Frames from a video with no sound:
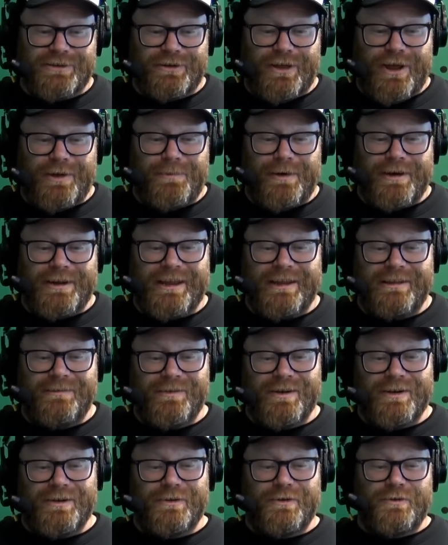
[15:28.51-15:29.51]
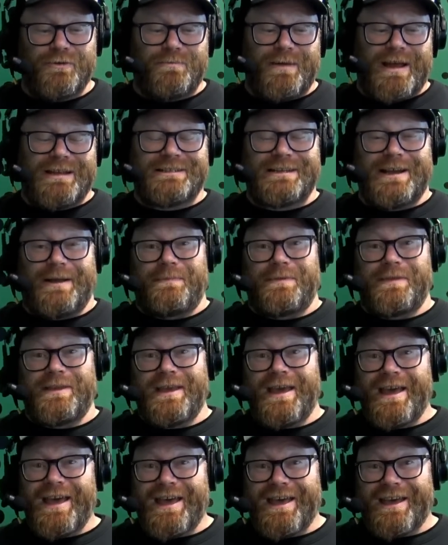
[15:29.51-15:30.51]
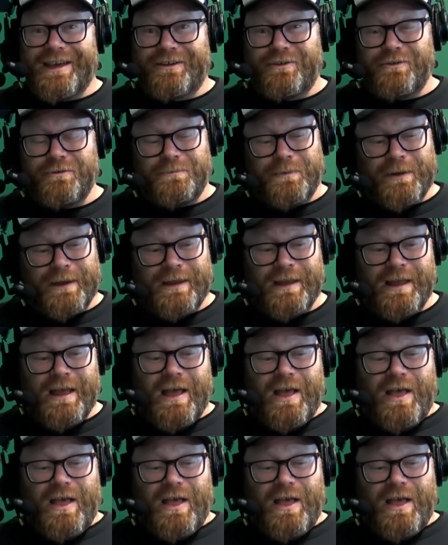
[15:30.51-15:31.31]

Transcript: Low break even and a good matchup. Yeah, it could be.